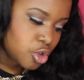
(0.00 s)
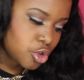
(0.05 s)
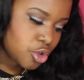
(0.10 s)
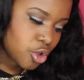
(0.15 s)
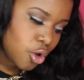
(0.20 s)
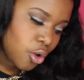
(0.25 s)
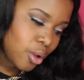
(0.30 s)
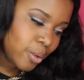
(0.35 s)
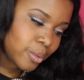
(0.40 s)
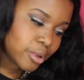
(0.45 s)

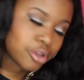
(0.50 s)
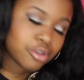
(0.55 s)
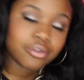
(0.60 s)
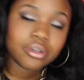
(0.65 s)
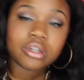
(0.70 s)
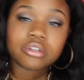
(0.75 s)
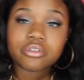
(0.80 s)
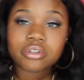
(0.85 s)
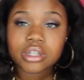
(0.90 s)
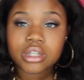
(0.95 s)
So it was
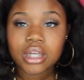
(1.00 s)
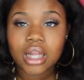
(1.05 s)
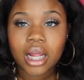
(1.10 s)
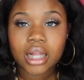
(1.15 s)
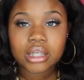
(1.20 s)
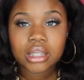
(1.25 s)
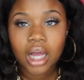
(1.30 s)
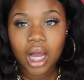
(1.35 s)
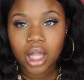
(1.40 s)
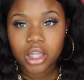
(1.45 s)

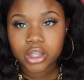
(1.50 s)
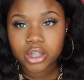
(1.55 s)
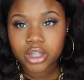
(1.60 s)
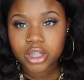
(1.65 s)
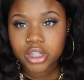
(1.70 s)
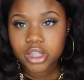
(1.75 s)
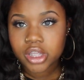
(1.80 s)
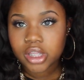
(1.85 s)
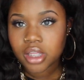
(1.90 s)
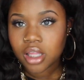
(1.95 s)

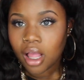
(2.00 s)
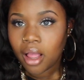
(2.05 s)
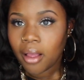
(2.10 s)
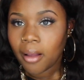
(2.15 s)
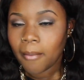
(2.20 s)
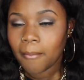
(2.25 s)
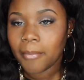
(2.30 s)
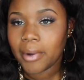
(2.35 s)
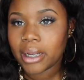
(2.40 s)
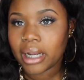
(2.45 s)
$309,
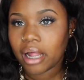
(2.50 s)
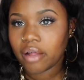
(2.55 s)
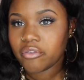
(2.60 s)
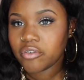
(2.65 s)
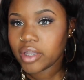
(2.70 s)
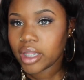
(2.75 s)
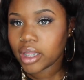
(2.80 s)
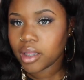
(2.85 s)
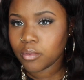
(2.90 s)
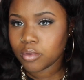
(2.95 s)
but I
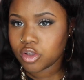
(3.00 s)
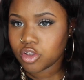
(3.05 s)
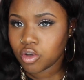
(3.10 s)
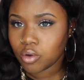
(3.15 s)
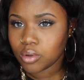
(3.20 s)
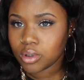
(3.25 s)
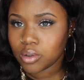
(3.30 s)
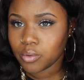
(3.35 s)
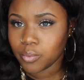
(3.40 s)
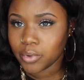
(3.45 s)
feel like it was
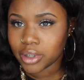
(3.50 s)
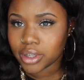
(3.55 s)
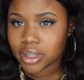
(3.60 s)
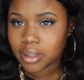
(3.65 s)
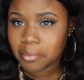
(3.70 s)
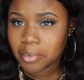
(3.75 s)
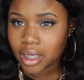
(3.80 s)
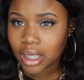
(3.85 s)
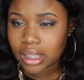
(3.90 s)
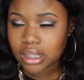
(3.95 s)
totally worth
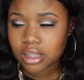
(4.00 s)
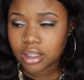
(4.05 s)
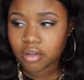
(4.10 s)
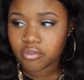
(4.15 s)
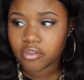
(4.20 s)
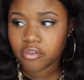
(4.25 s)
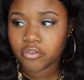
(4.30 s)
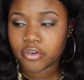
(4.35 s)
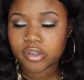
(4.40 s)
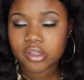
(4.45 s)
it because
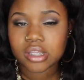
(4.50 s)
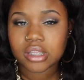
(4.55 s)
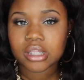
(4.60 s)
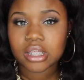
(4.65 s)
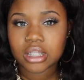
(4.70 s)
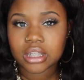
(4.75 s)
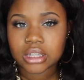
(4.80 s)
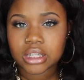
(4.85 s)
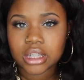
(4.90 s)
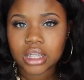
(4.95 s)
of the
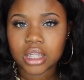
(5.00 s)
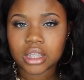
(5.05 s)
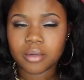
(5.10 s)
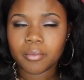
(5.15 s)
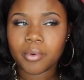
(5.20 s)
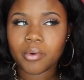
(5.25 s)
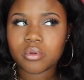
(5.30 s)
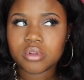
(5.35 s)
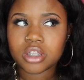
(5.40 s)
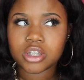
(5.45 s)
versatility, and
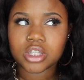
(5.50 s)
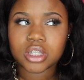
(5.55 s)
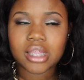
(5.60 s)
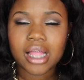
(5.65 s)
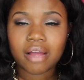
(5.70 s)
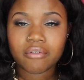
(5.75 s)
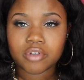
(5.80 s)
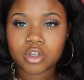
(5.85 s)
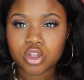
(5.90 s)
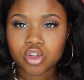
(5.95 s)
opposed to just
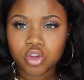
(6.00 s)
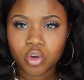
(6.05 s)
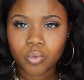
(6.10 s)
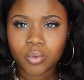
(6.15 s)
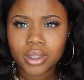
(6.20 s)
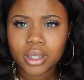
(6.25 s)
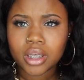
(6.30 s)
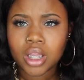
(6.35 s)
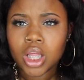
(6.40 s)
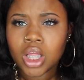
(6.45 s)
having a
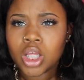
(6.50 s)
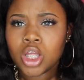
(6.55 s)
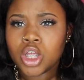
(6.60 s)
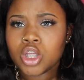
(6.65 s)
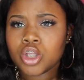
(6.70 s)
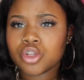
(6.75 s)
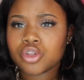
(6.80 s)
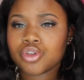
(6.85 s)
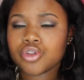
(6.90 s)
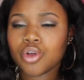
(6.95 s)
sew-in.
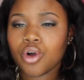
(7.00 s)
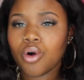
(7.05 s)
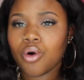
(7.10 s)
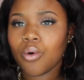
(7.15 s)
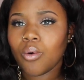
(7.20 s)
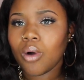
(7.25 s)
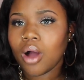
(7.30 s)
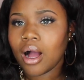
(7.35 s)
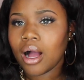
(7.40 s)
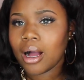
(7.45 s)

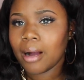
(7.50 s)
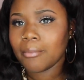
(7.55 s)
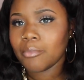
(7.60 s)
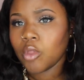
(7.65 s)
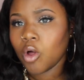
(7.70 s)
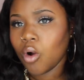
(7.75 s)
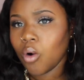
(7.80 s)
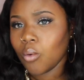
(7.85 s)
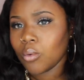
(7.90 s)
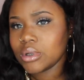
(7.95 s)
So
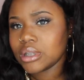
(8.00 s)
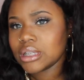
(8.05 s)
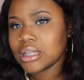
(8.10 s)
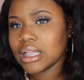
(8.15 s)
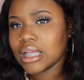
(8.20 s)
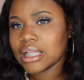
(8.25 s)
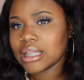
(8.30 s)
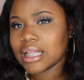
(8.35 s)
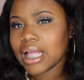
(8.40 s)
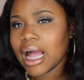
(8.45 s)
the only
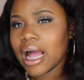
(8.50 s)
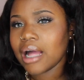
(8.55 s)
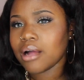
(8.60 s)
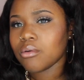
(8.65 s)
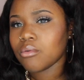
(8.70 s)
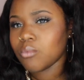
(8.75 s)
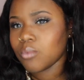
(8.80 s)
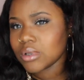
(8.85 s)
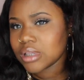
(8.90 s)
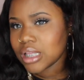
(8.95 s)
thing that
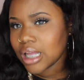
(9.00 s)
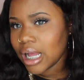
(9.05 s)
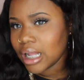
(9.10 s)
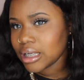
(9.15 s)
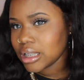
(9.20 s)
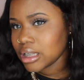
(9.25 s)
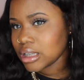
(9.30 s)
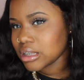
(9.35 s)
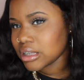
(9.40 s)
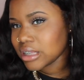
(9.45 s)
was
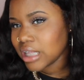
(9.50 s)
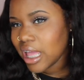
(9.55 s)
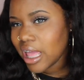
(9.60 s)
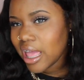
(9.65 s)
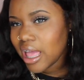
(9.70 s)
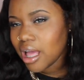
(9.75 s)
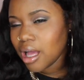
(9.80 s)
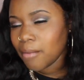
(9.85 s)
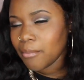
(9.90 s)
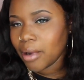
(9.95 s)
kind of
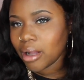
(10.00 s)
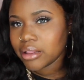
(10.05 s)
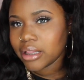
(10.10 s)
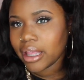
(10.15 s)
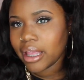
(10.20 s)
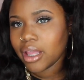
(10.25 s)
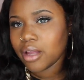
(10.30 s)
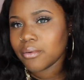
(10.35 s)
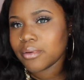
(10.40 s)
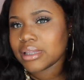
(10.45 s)
about the
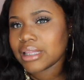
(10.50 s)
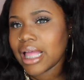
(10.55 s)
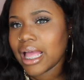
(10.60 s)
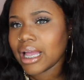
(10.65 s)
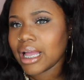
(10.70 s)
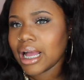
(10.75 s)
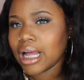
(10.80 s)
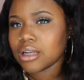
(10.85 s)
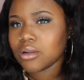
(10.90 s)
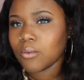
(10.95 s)
hair was that
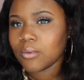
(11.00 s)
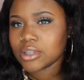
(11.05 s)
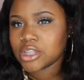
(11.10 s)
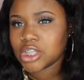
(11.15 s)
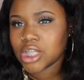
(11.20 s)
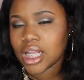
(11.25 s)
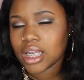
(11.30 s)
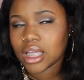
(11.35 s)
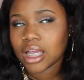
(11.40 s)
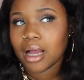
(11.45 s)
it kind of was
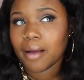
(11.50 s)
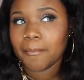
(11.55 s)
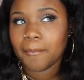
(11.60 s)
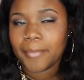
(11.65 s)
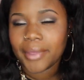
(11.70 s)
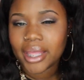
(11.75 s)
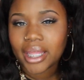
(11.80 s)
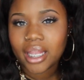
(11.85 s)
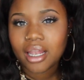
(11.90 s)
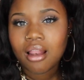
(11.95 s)
shedding a
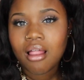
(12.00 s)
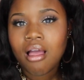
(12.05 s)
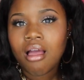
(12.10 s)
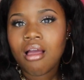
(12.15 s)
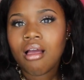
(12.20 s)
bit.